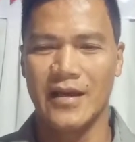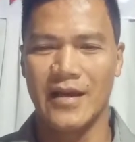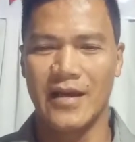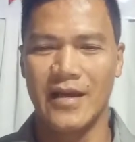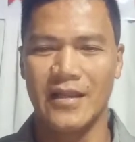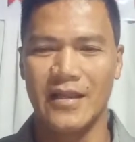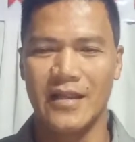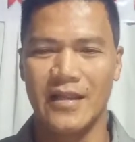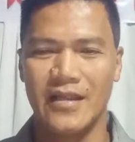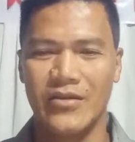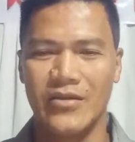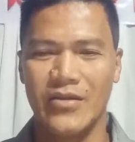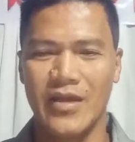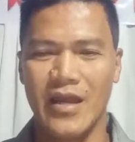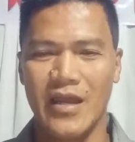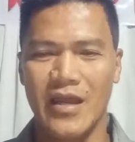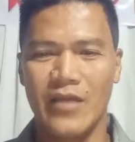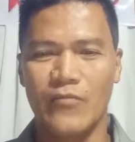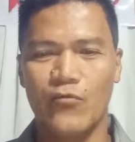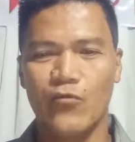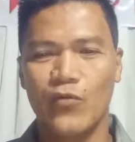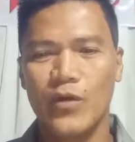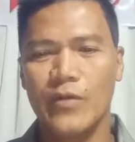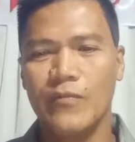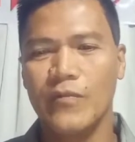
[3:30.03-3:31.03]

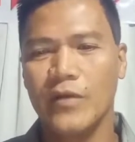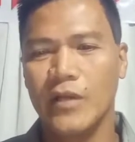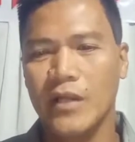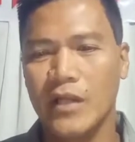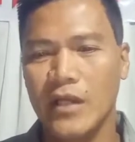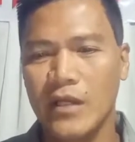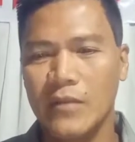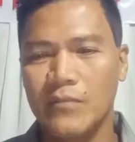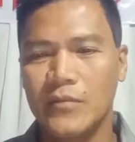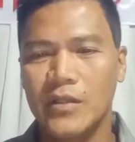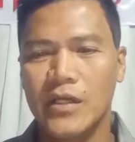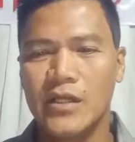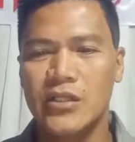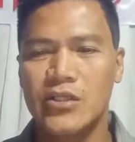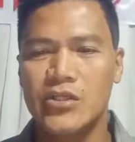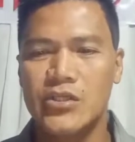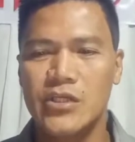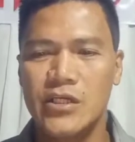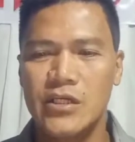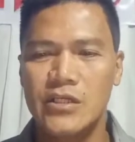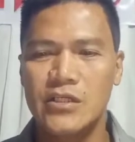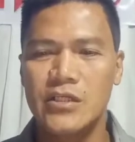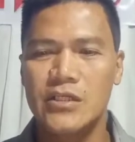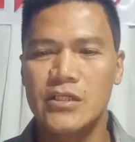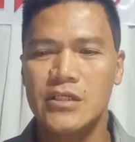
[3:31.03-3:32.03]
Hallelujah. If we believe that
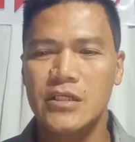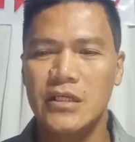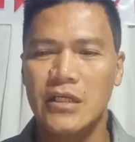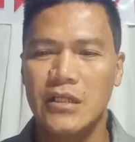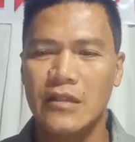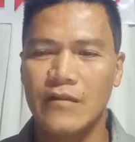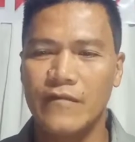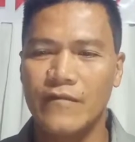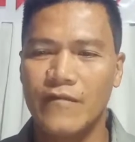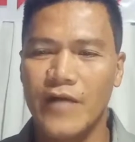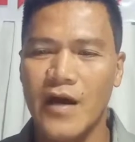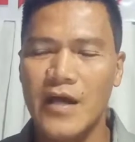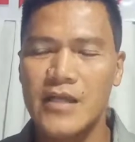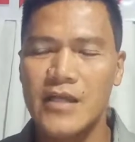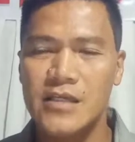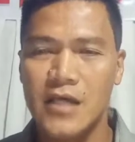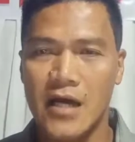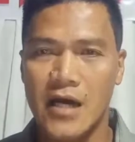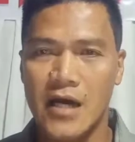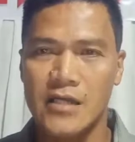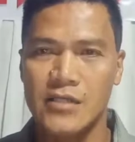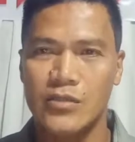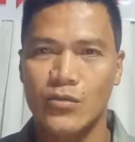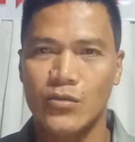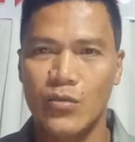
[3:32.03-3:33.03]
Jesus invites
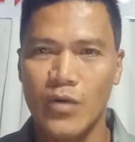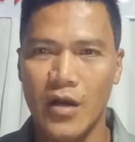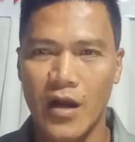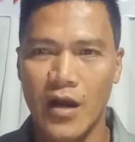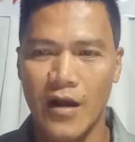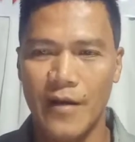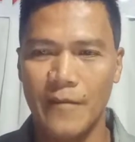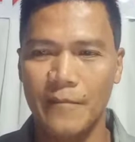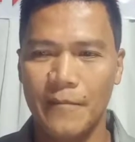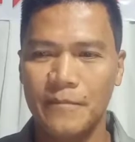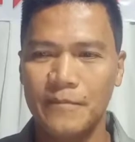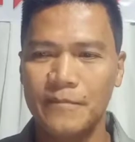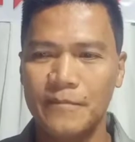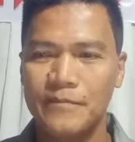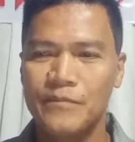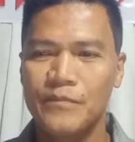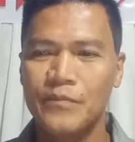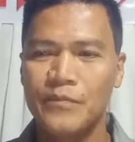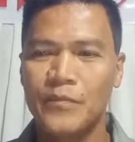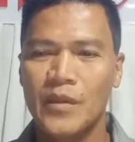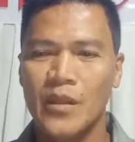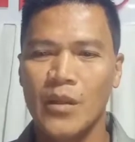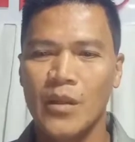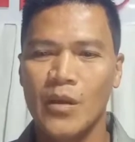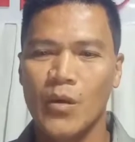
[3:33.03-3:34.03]
us to come
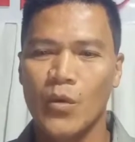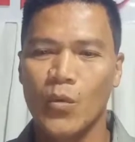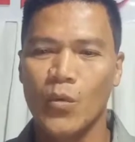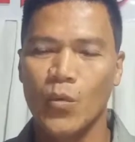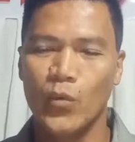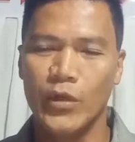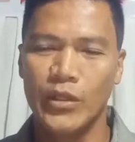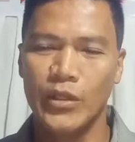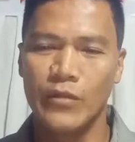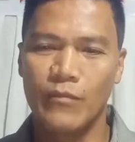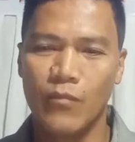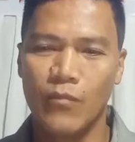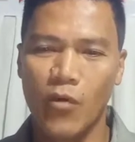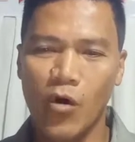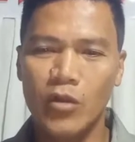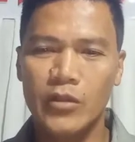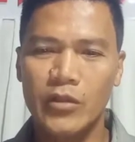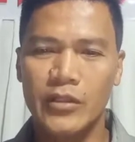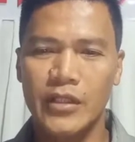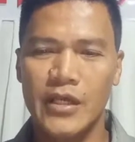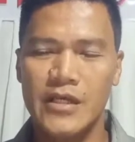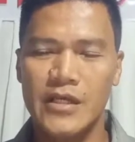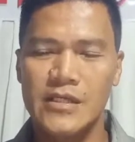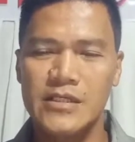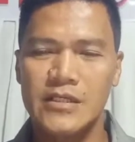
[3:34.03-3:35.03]
with
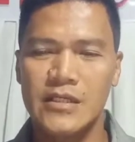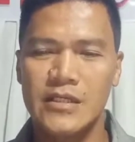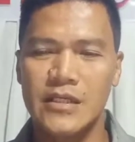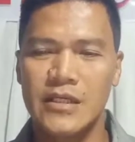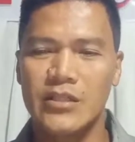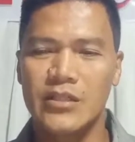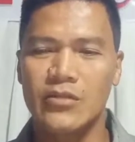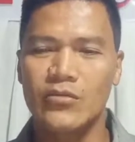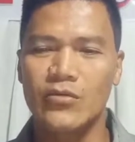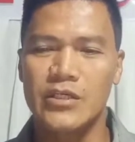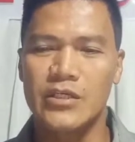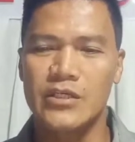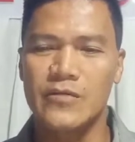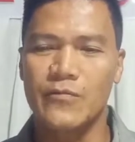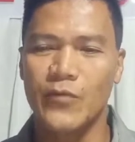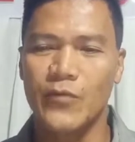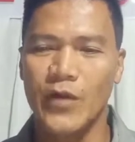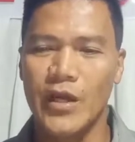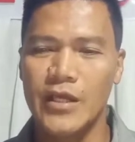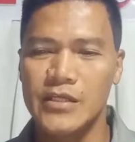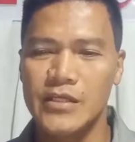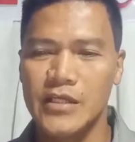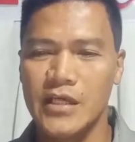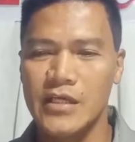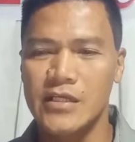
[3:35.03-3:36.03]
boldness into His
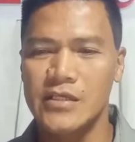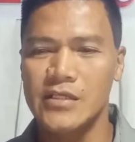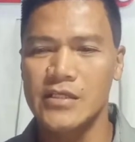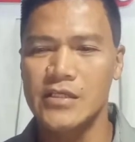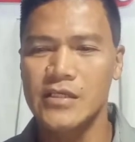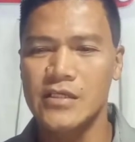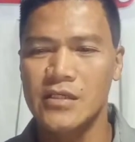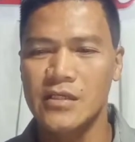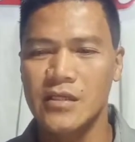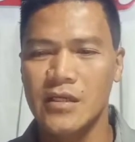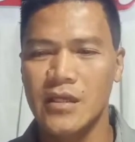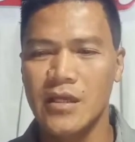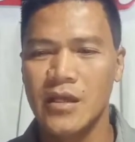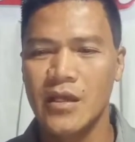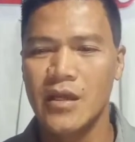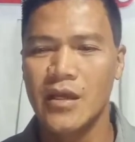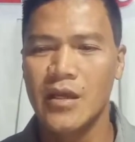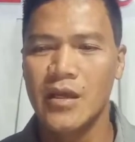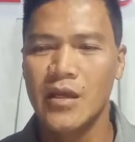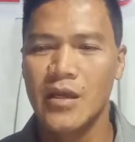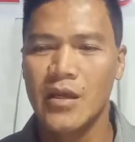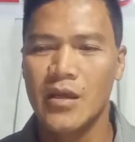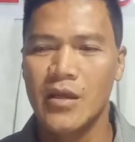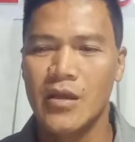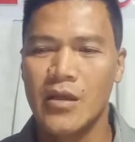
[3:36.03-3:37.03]
presence
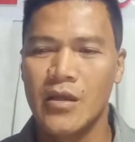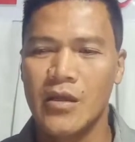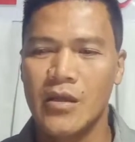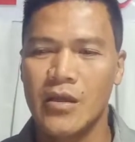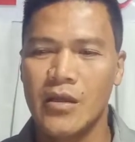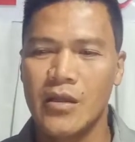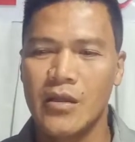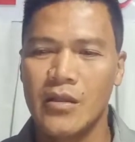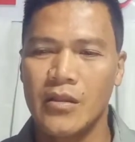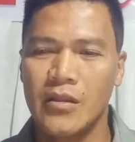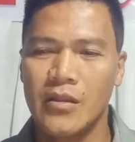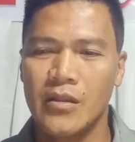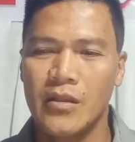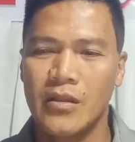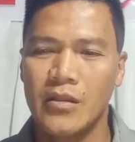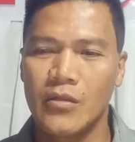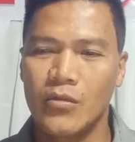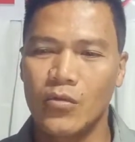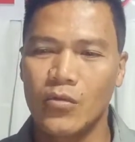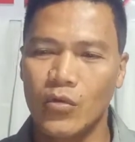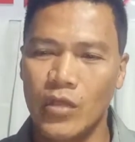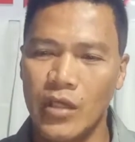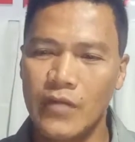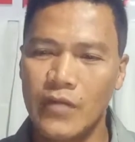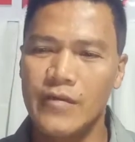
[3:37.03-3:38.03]

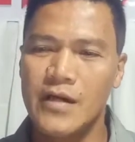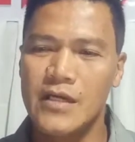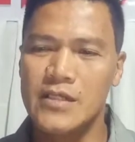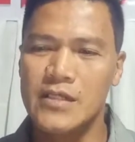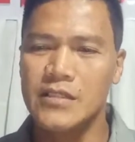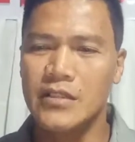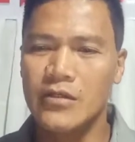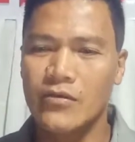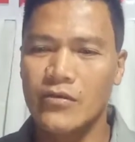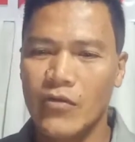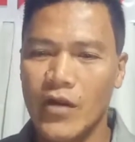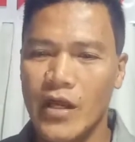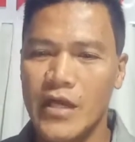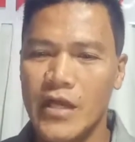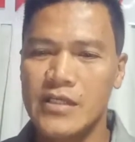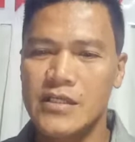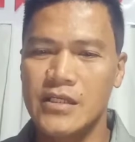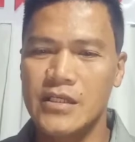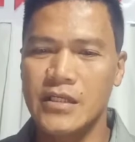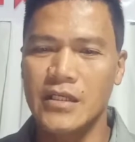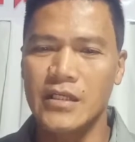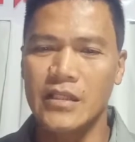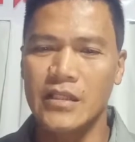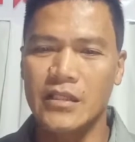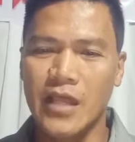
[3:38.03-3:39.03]
to give us the
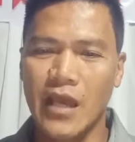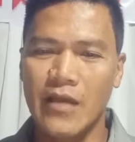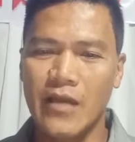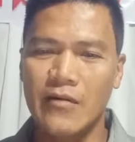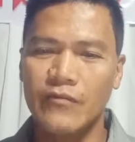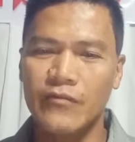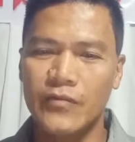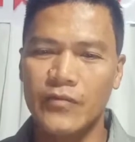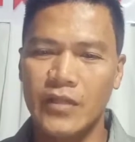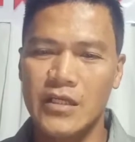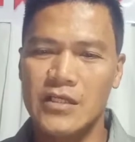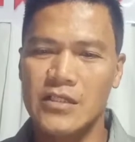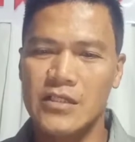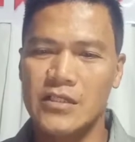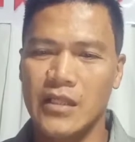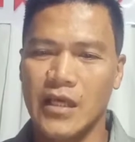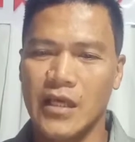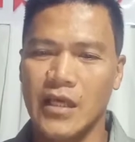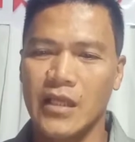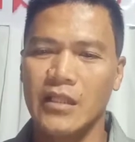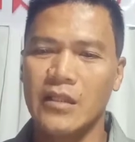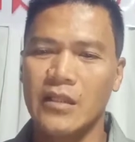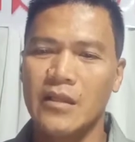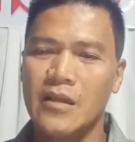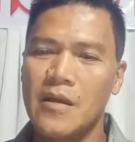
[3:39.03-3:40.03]
grace in time of need,
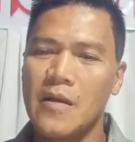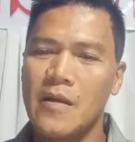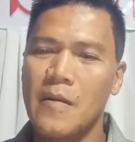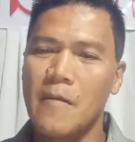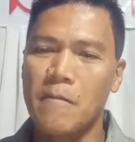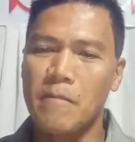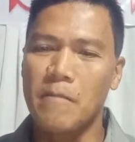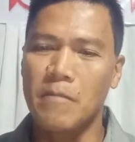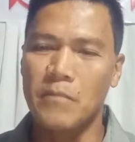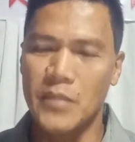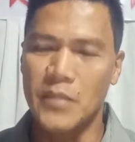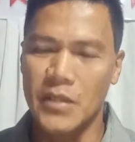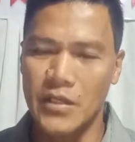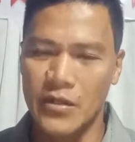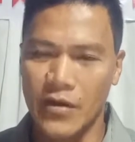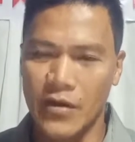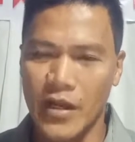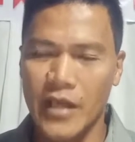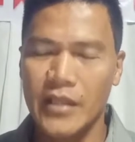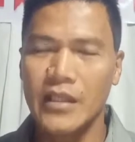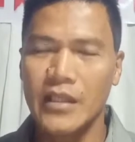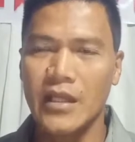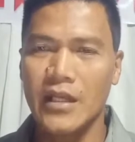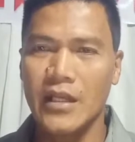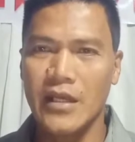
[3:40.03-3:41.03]
then be
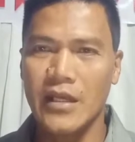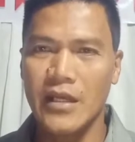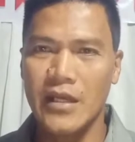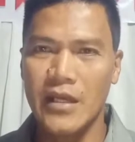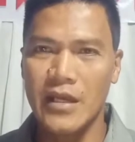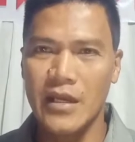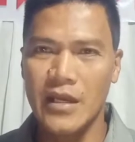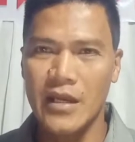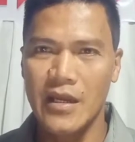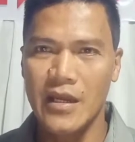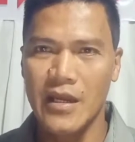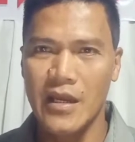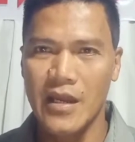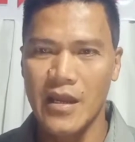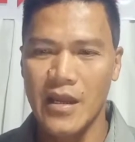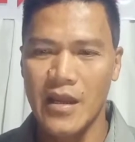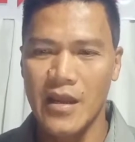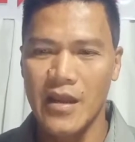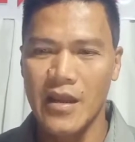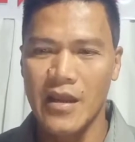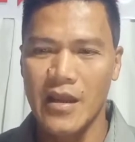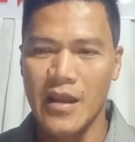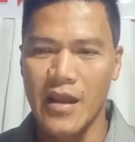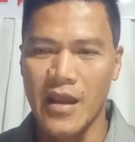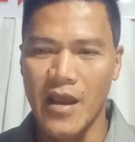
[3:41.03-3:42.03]
readily
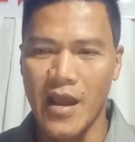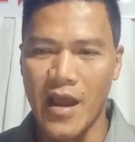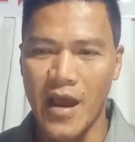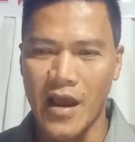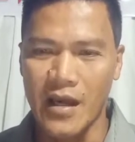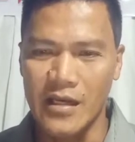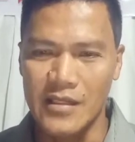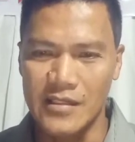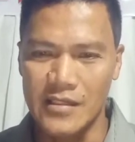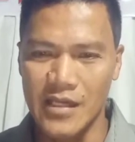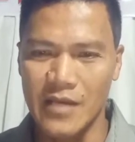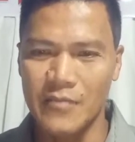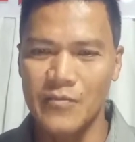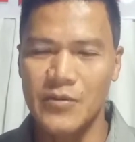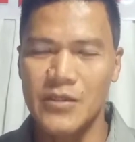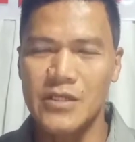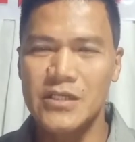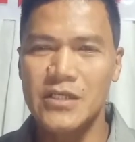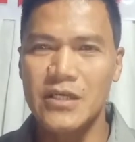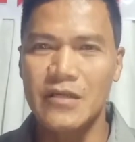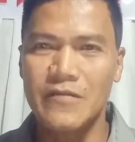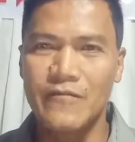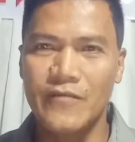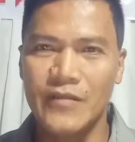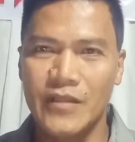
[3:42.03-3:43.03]
accept
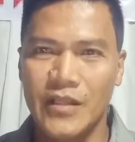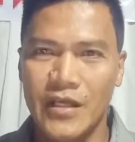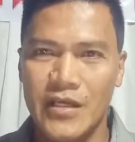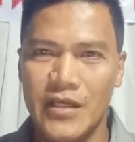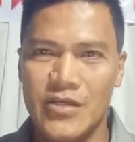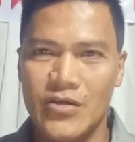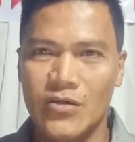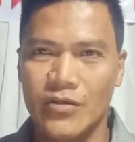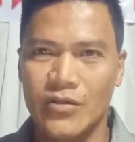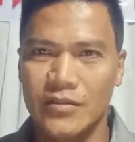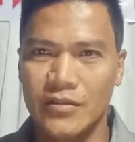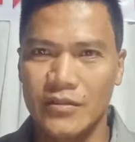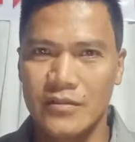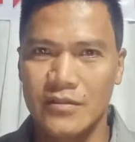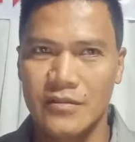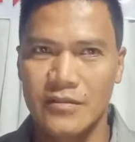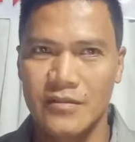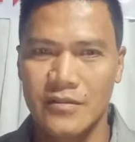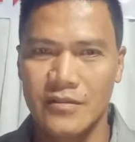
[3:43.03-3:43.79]
His invitation.